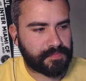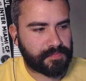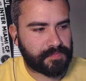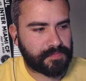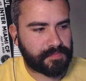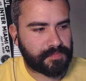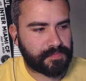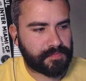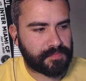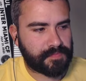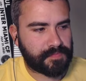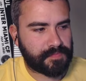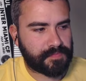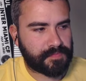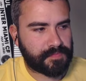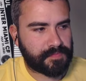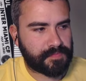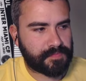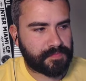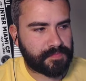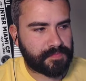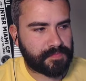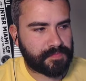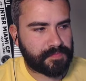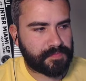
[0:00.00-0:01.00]

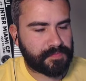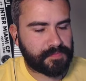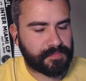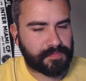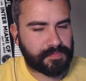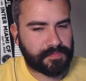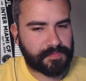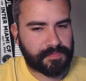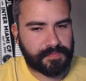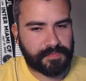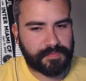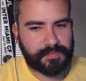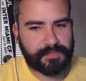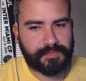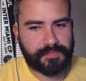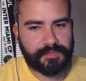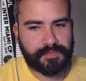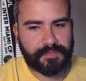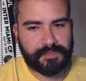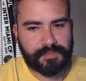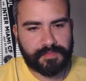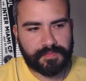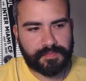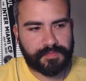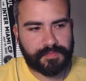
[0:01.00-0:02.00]

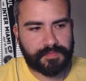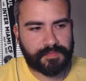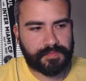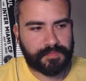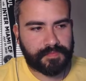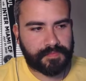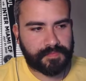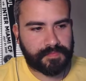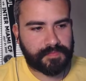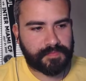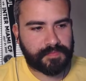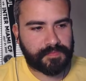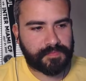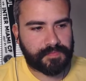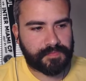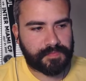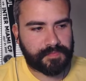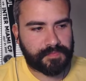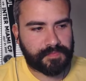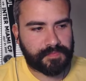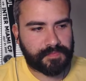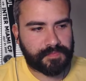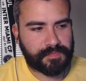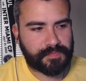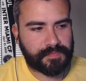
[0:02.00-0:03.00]

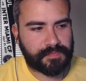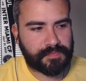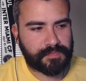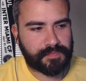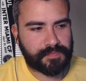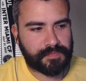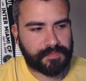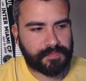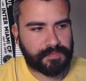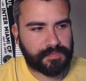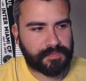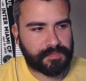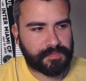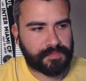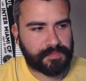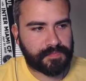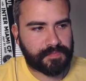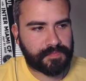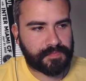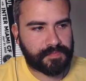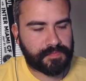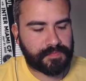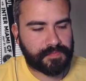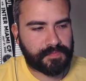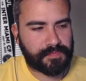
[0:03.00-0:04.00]

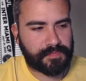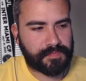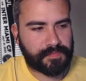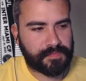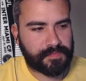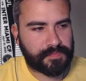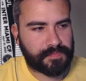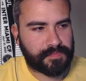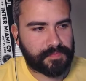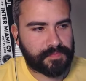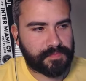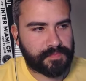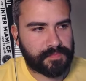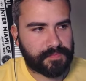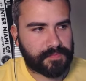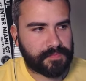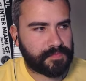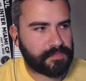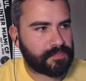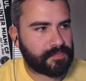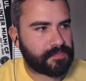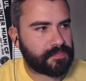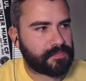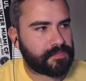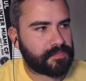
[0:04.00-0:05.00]

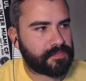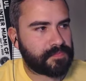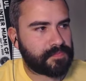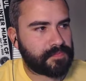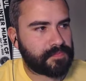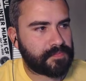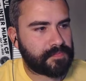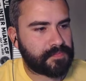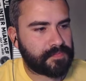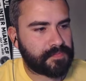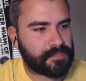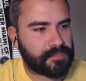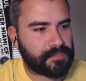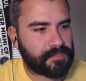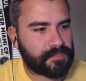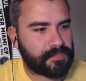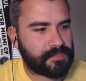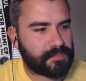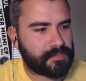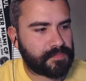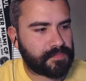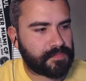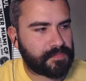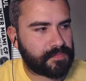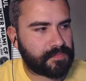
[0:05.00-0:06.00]

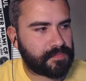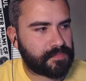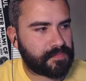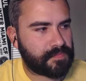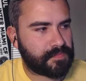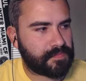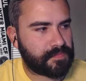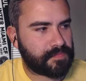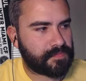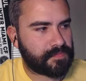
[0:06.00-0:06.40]
The person shown says nothing.